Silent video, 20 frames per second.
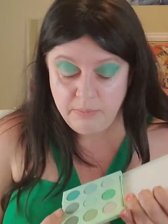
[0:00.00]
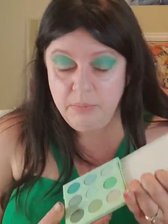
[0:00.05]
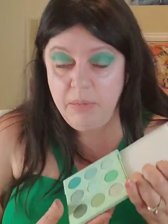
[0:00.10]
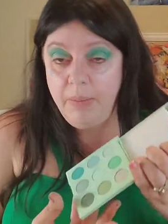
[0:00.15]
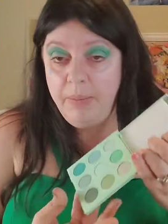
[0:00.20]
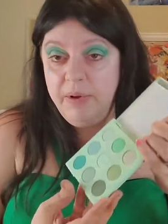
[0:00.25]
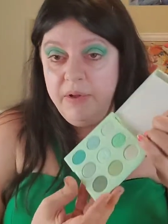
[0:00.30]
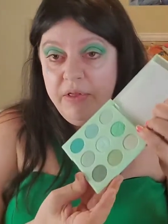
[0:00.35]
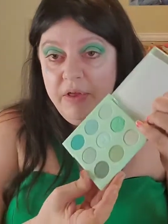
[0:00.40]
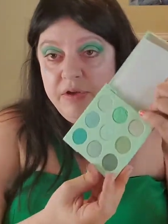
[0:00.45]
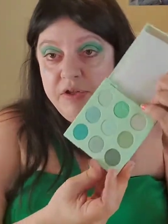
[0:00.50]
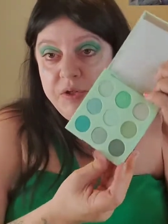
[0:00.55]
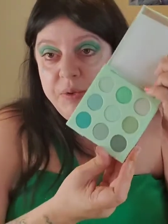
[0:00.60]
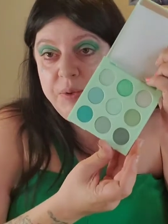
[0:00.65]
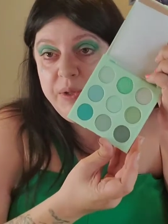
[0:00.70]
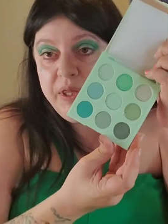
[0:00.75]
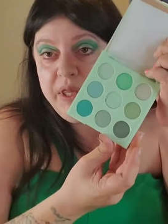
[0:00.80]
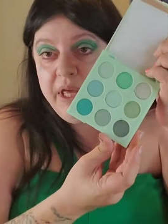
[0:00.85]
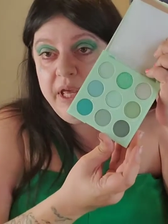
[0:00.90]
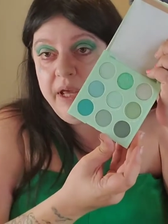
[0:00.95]
Remember, those are
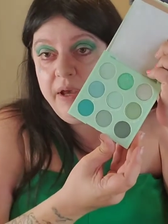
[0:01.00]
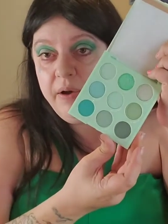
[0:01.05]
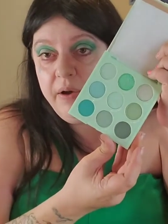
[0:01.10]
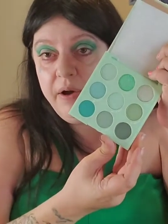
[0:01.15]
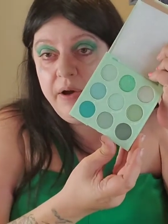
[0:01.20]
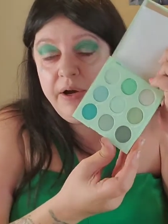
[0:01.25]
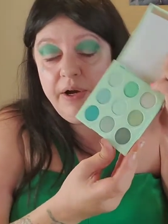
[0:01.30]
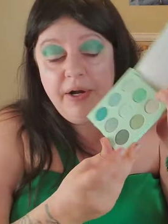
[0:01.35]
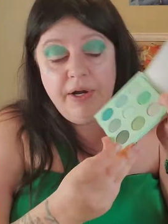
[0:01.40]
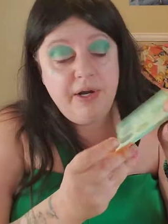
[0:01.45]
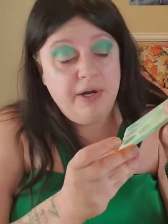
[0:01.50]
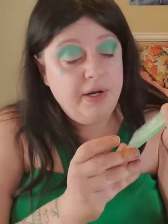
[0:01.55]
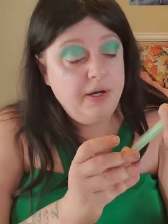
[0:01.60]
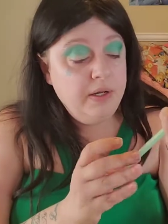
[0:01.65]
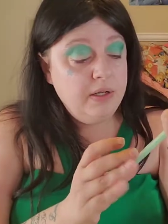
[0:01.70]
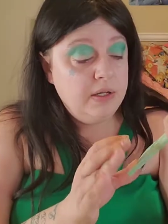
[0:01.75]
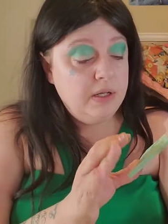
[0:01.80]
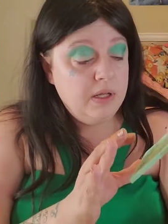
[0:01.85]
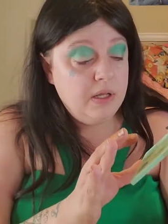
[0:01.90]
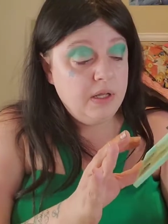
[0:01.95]
what they are.
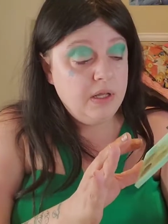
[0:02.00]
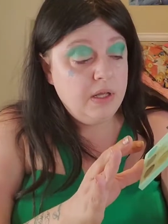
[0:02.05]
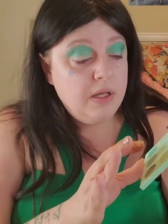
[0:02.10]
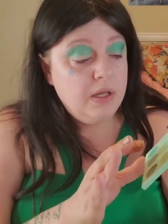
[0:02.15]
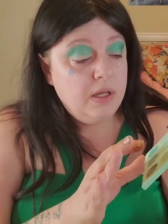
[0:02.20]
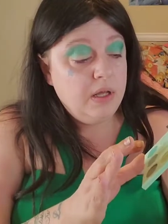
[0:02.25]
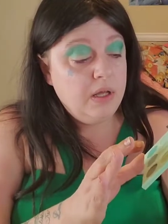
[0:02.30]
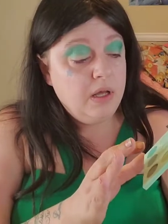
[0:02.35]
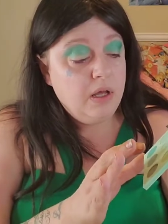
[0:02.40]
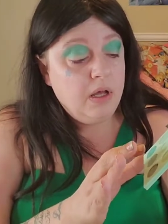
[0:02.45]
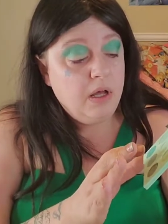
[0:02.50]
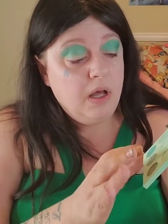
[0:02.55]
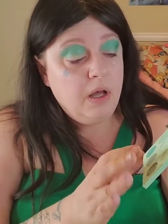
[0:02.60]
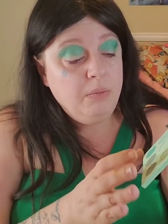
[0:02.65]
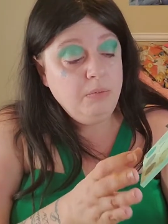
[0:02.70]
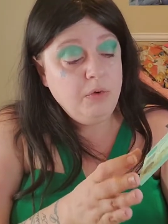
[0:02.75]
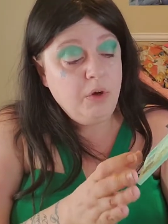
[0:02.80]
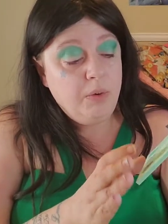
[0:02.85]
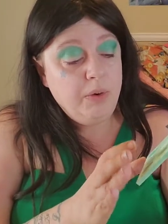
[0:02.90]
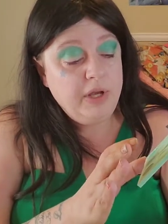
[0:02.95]

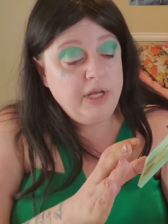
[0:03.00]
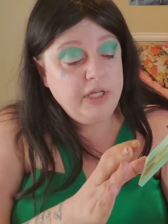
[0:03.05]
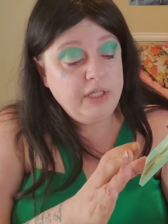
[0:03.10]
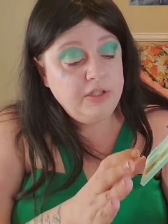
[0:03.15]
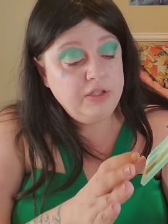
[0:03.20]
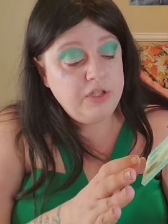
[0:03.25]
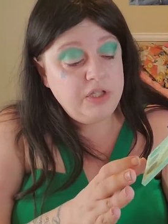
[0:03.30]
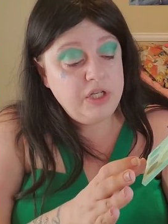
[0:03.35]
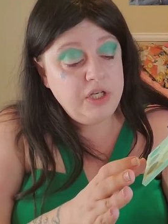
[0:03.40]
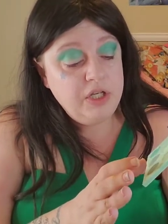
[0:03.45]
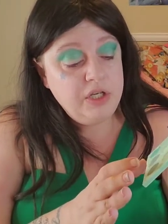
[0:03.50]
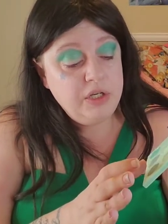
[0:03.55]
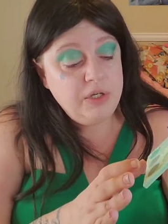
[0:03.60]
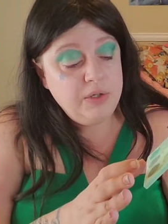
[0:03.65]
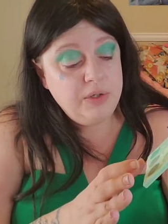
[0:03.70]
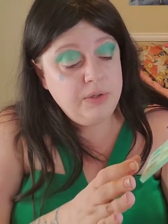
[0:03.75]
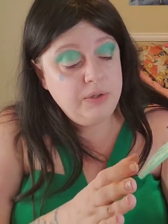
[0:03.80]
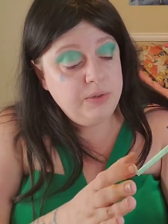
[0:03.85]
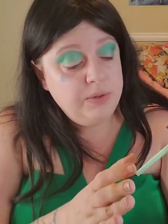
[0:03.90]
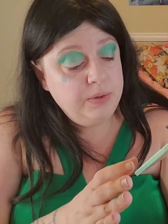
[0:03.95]
I'm going to
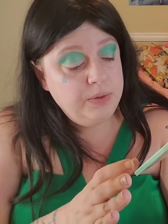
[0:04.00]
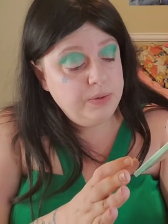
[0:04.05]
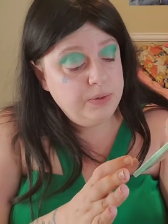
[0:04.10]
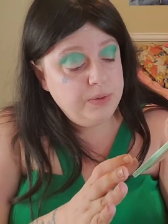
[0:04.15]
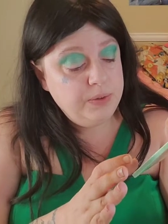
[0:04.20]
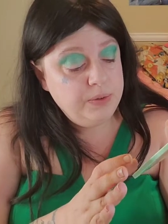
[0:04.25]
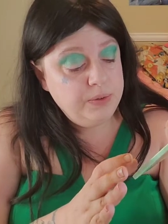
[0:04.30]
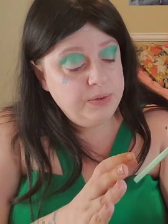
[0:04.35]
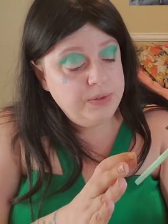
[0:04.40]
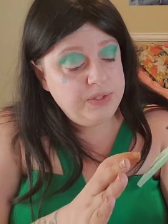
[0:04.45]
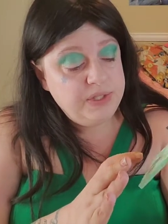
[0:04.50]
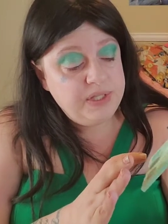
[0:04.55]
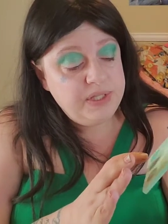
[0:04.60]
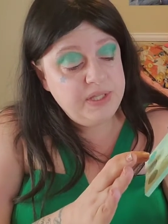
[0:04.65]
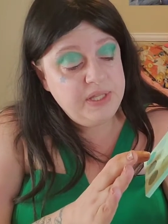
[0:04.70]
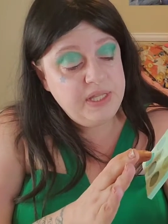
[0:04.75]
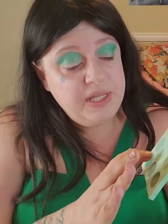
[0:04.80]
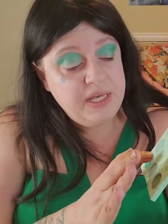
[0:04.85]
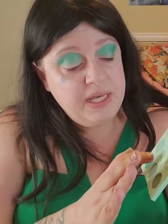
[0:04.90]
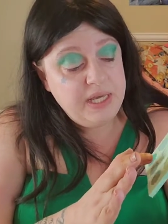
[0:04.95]
use
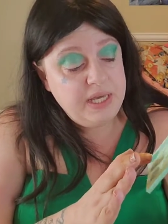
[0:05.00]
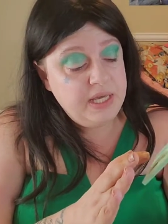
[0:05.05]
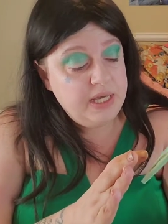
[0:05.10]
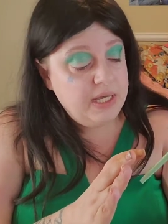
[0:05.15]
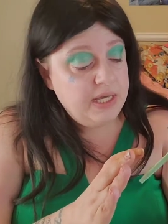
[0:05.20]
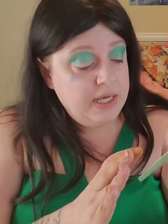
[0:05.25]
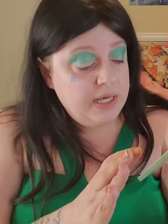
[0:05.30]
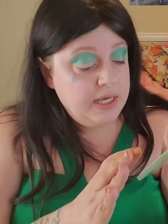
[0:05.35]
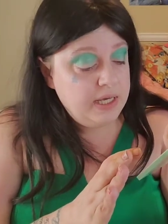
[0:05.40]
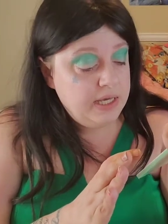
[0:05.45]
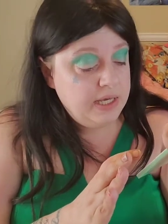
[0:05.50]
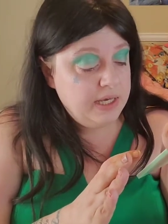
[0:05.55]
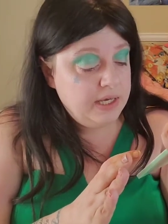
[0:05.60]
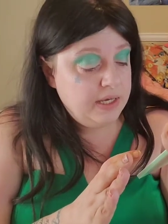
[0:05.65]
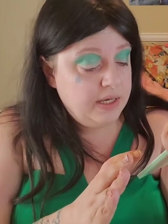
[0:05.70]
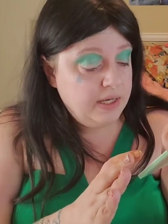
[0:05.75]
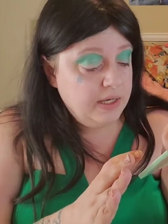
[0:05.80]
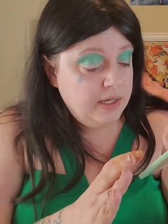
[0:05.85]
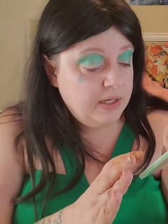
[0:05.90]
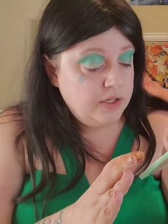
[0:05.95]

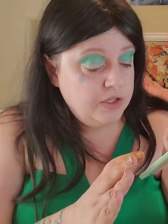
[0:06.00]
the